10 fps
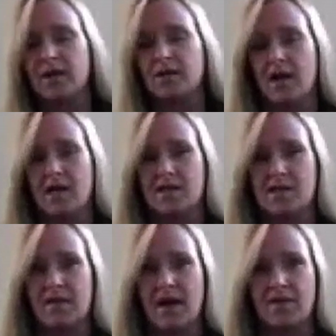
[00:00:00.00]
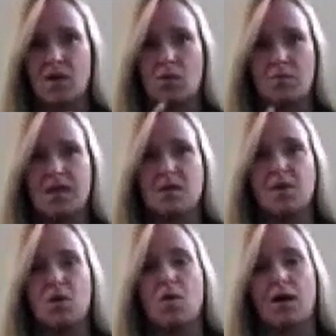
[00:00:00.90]
realized that there were
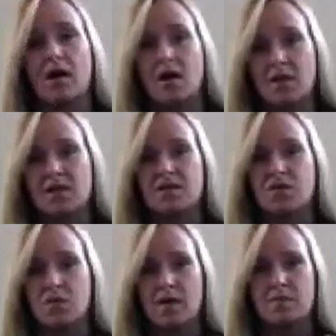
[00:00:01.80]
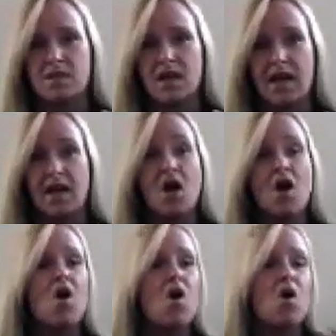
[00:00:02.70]
people who were coming to the website
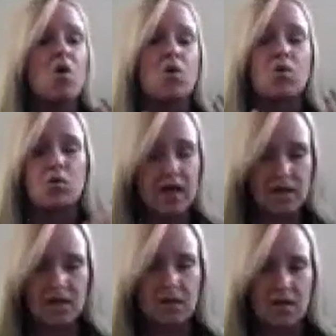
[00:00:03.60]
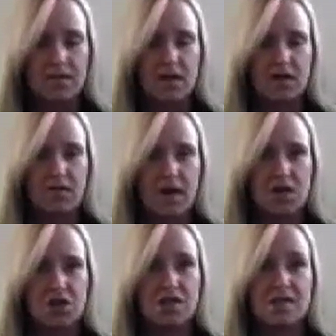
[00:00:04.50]
who really loved the
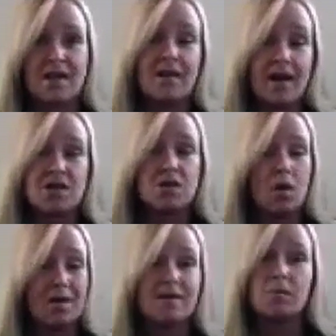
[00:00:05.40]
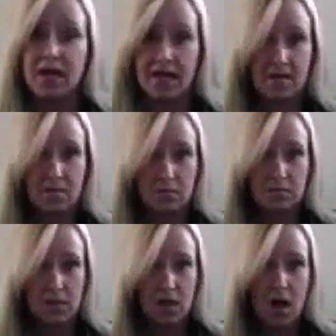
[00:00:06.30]
innovations, and they actually wanted to buy them.
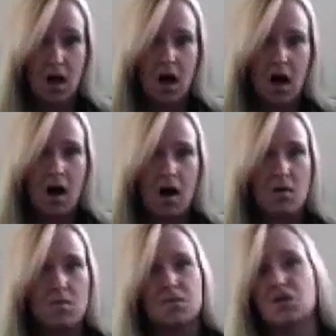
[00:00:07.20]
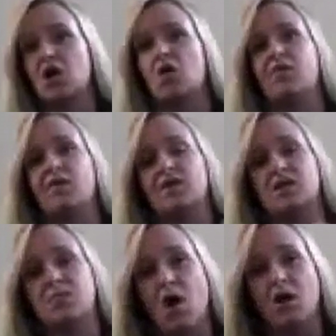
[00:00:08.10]
So for the
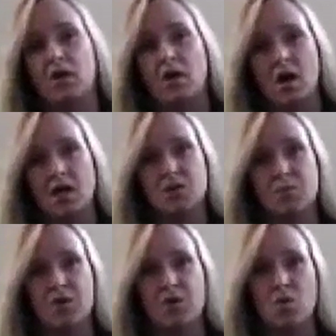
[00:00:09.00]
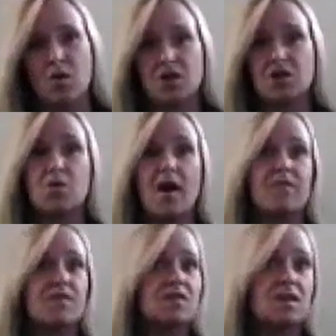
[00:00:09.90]
smaller entrepreneurs who have
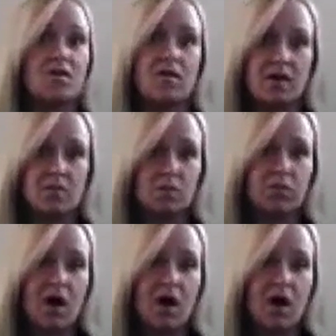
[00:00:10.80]
these incredible